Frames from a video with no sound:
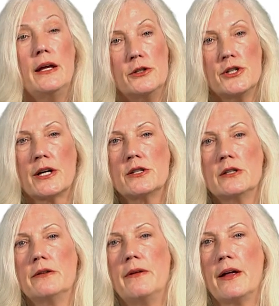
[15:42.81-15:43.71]

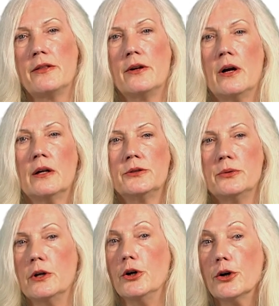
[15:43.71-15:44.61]
injection of ethanol
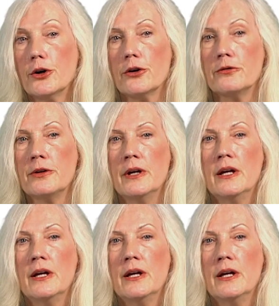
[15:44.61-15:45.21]
to a nerve